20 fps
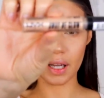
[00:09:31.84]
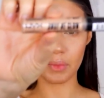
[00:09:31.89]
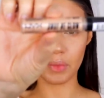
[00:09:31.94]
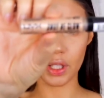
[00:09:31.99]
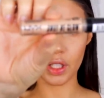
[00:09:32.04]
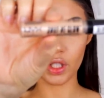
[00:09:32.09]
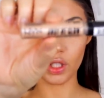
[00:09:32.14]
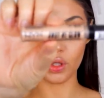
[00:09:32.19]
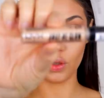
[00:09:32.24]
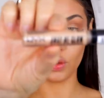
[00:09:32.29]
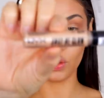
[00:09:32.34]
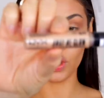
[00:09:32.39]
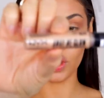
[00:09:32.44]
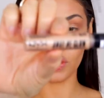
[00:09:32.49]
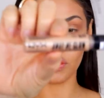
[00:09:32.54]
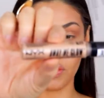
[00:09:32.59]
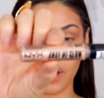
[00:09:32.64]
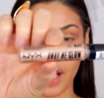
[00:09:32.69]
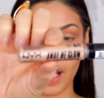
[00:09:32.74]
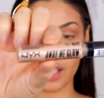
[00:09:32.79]
I'm a huge
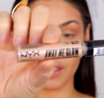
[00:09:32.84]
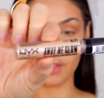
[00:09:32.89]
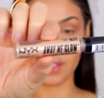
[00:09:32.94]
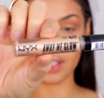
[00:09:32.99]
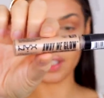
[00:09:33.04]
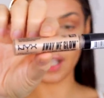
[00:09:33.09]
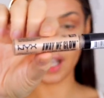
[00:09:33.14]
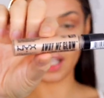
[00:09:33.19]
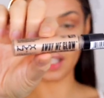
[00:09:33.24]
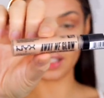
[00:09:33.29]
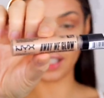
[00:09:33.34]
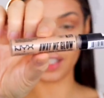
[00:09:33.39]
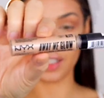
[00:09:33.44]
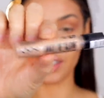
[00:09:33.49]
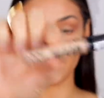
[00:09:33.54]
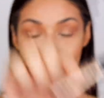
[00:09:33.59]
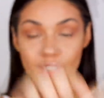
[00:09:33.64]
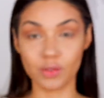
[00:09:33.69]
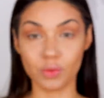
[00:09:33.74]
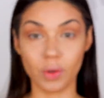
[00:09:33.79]
fan of this
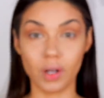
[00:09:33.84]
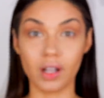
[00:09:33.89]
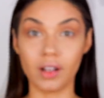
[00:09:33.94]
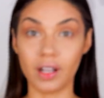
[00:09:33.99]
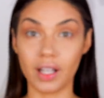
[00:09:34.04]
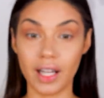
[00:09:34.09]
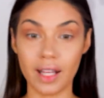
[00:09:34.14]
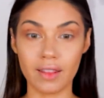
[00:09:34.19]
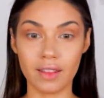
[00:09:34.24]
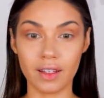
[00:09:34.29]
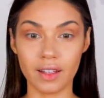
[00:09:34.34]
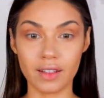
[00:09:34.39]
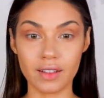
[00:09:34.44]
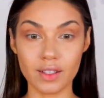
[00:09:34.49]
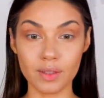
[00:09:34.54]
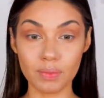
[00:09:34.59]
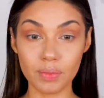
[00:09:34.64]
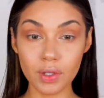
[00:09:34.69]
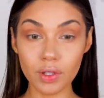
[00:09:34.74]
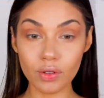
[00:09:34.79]
highlighter as well and I think
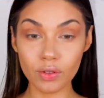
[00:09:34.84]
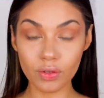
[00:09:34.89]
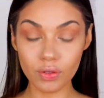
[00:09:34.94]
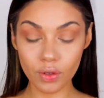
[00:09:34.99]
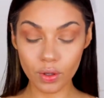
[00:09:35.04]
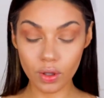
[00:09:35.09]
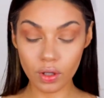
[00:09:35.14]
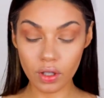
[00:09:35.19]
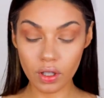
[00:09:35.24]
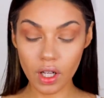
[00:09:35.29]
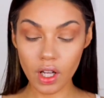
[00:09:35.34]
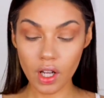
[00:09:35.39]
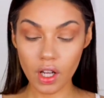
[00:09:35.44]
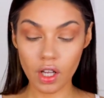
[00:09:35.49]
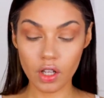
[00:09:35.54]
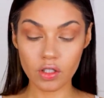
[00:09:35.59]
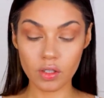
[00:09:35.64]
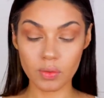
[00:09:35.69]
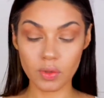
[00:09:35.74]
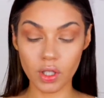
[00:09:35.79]
it's beautiful.
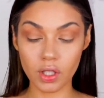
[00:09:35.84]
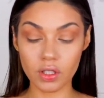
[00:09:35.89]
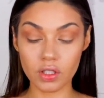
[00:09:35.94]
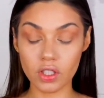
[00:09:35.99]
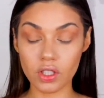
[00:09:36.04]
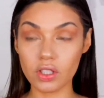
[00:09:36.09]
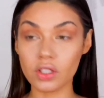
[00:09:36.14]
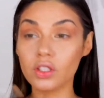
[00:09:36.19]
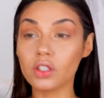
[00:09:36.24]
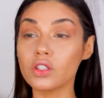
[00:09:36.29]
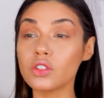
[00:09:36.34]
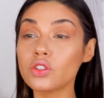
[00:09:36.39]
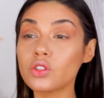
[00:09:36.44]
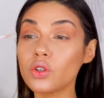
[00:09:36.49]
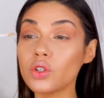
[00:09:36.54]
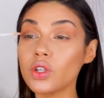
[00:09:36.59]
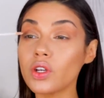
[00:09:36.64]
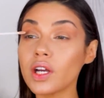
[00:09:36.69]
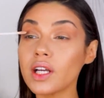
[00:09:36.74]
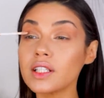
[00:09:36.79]
So I'm just gonna show
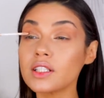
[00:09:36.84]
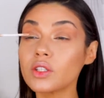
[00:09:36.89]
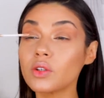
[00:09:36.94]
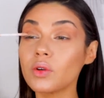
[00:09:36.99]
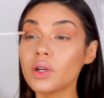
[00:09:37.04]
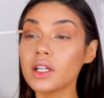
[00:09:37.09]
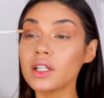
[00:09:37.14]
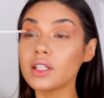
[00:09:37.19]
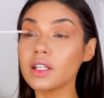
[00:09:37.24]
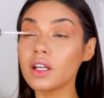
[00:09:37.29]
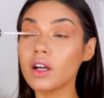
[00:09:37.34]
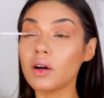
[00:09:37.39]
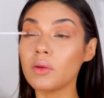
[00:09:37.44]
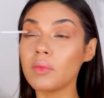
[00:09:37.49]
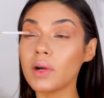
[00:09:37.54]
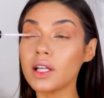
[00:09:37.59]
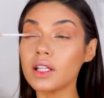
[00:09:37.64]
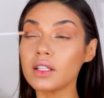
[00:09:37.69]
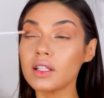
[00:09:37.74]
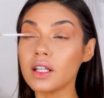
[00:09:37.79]
you guys quickly on
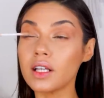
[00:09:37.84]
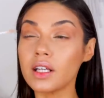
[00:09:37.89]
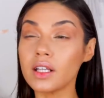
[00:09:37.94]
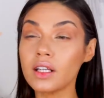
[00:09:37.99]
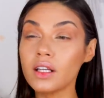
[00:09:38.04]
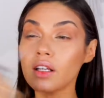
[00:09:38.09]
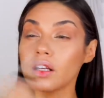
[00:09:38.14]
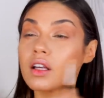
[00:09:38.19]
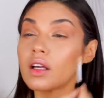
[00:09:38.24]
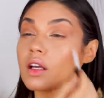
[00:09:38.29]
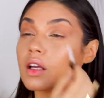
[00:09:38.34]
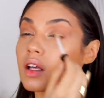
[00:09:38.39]
my lid.